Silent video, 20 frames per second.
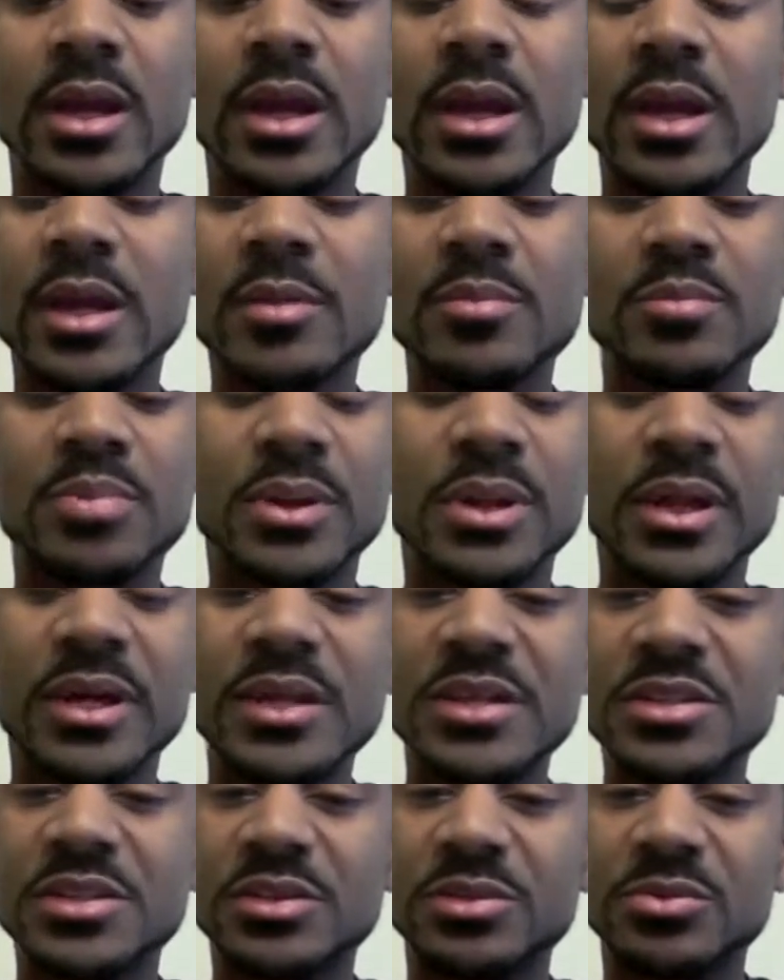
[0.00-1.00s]
in
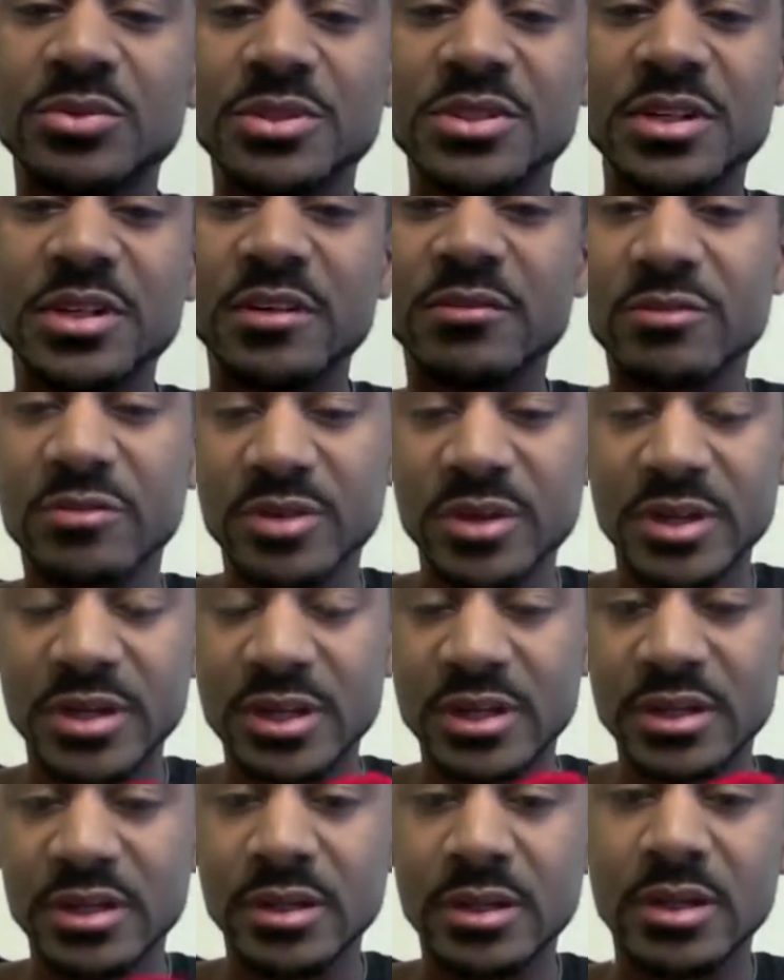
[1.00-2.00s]
place. There was never
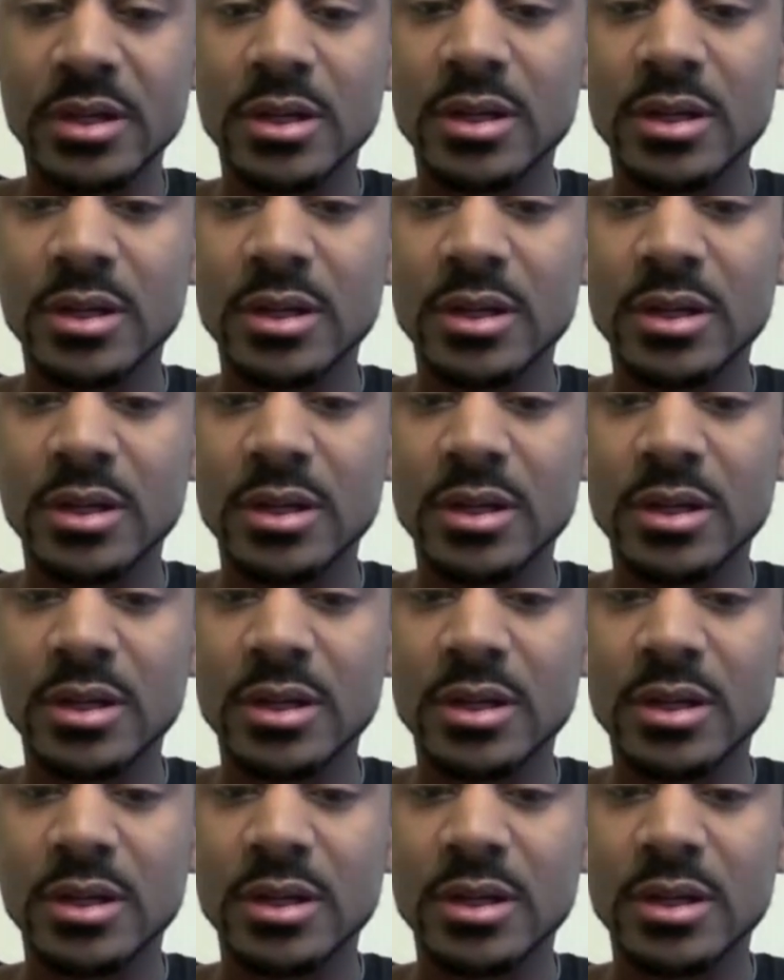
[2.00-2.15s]
any